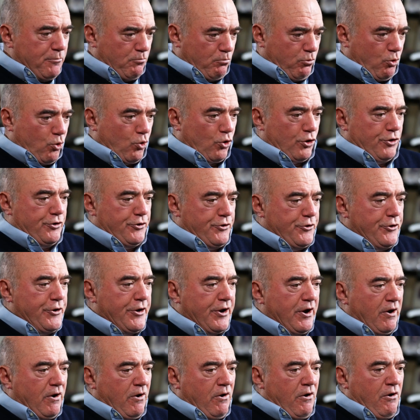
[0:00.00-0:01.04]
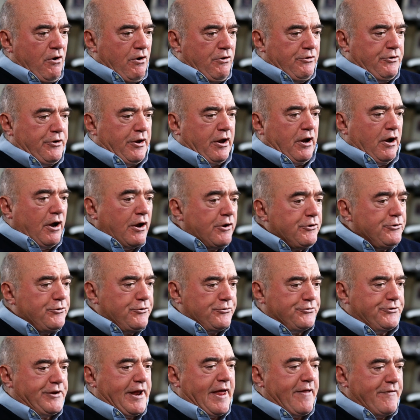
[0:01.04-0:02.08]
important to
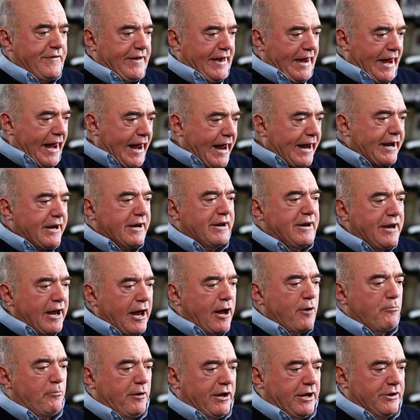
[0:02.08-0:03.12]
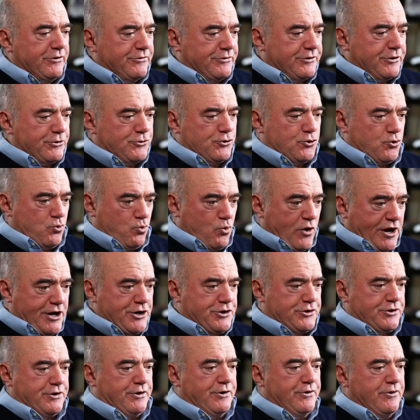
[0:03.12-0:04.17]
understand the economic
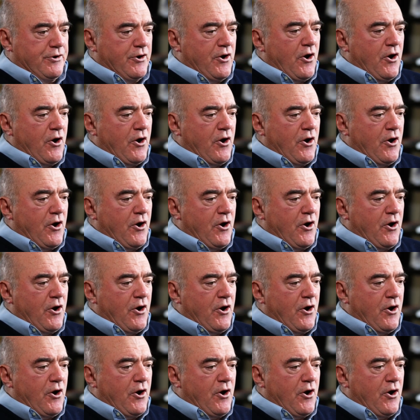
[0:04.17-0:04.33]
situation